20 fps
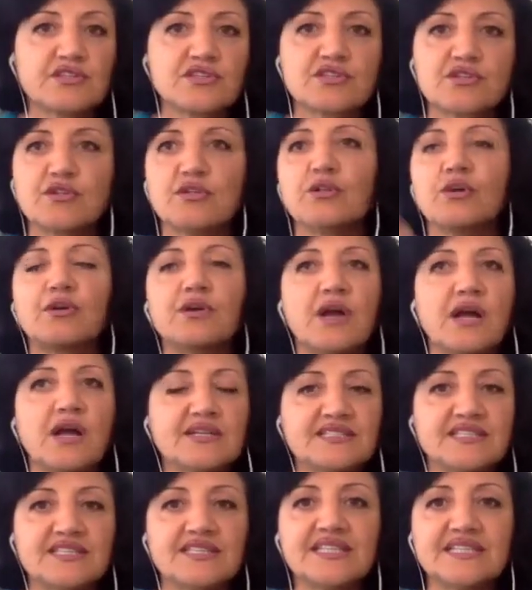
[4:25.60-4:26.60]

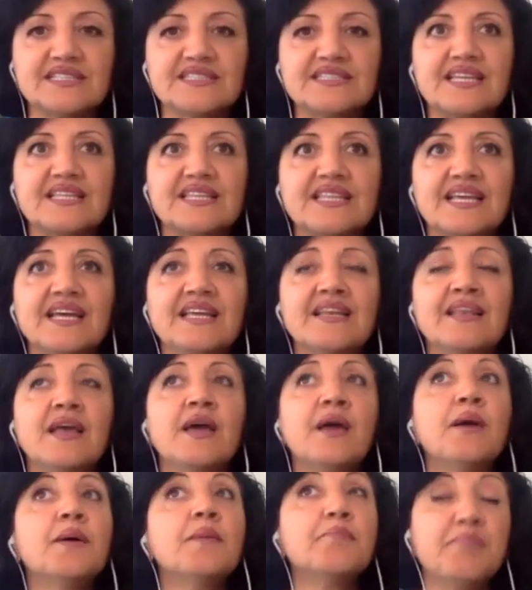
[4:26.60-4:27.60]
Clorox and things like that,
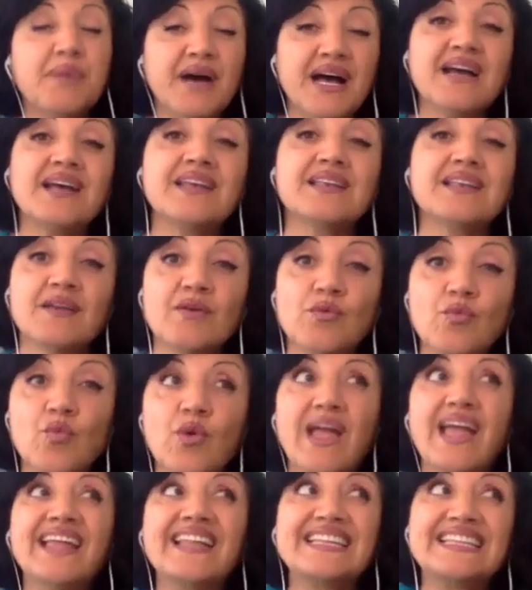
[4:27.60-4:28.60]
but
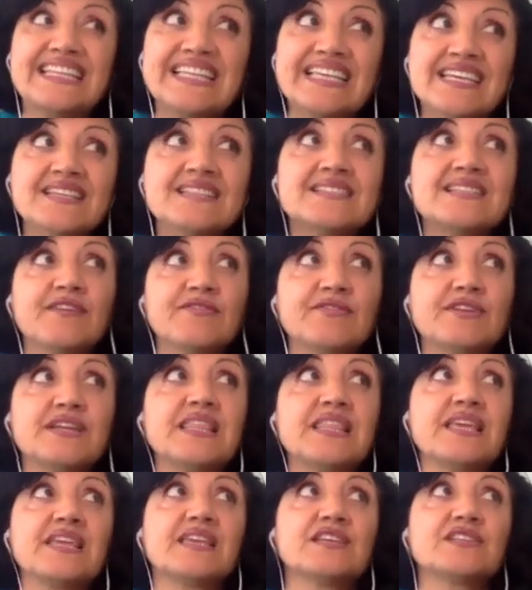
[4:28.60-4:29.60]
at least
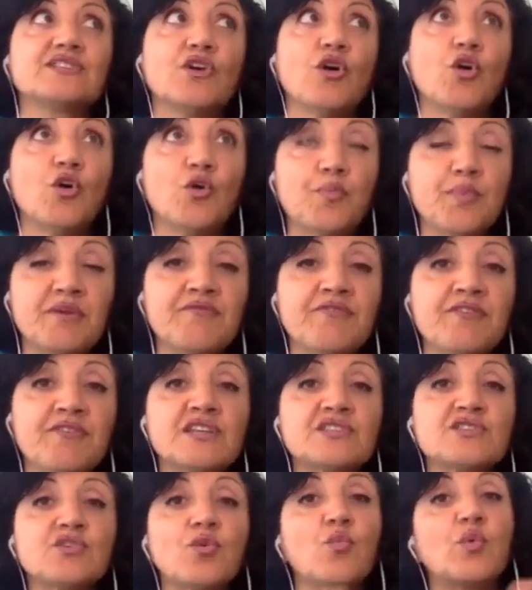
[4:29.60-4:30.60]
everything is open for
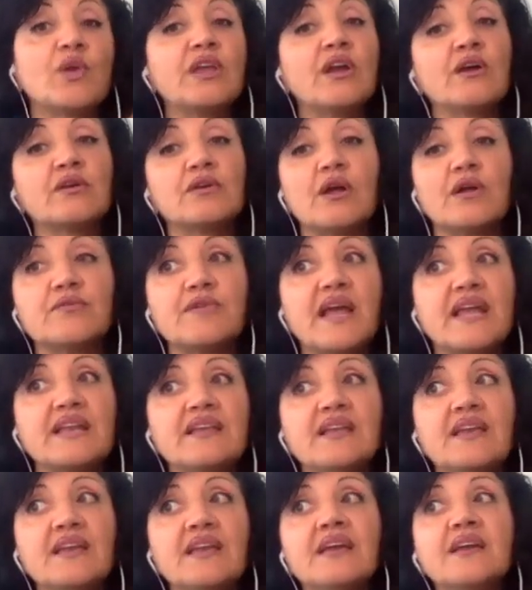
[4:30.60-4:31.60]
us. So we are
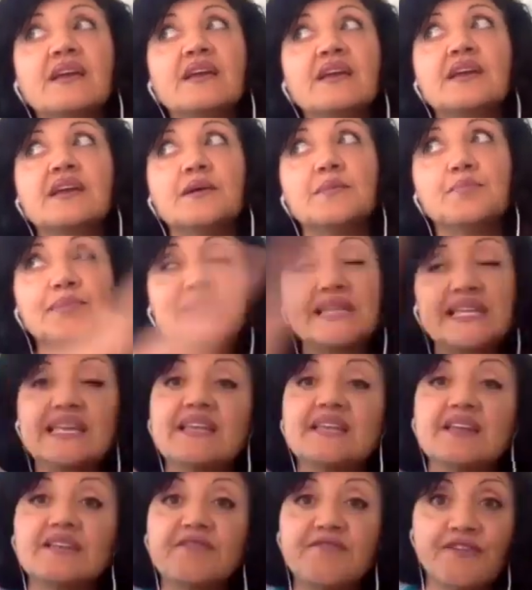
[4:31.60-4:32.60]
already
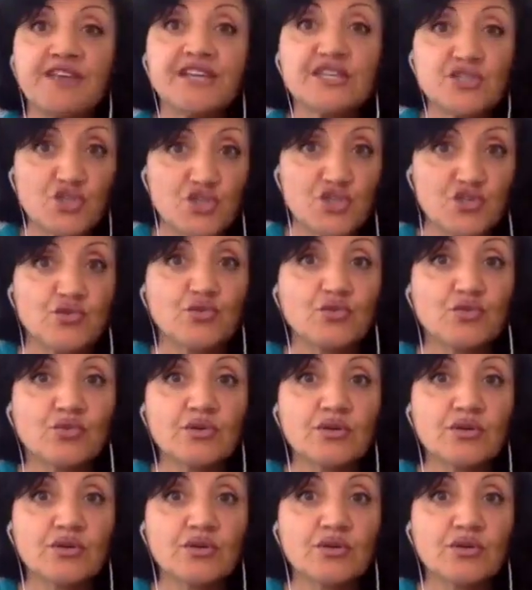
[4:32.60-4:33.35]
completed phase 2